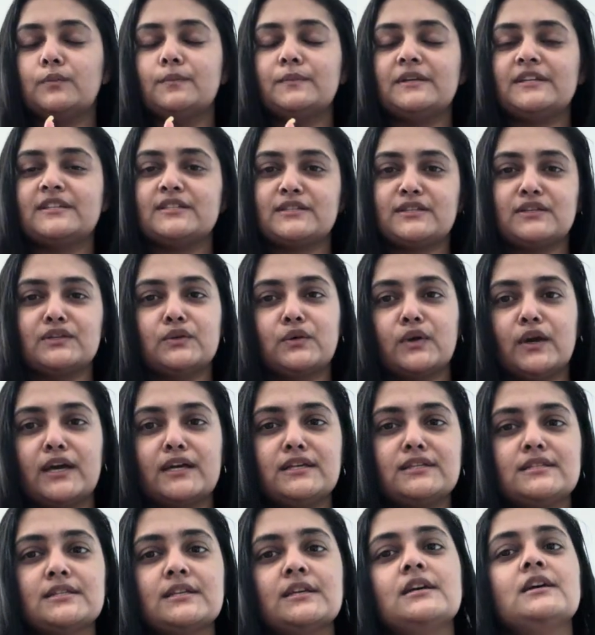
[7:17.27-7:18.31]

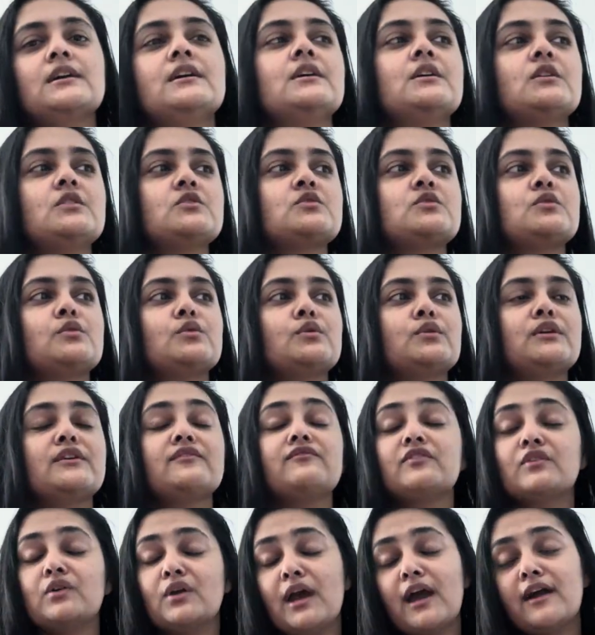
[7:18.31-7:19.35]
PCOS. So
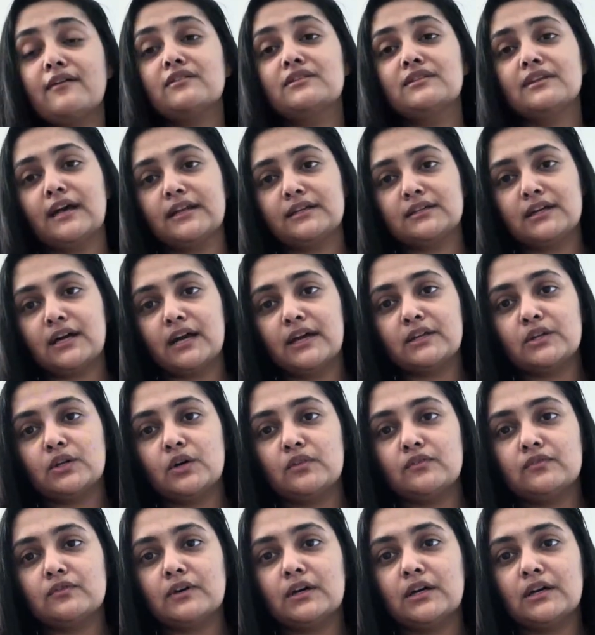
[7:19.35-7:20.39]
if you have that kind
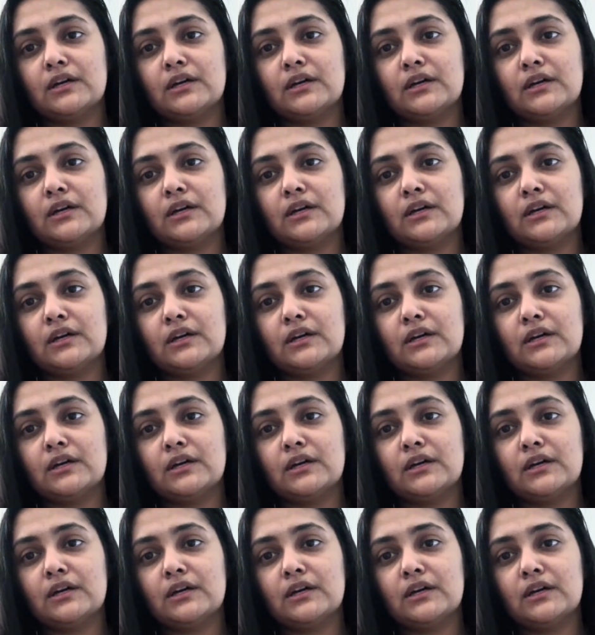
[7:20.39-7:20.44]
of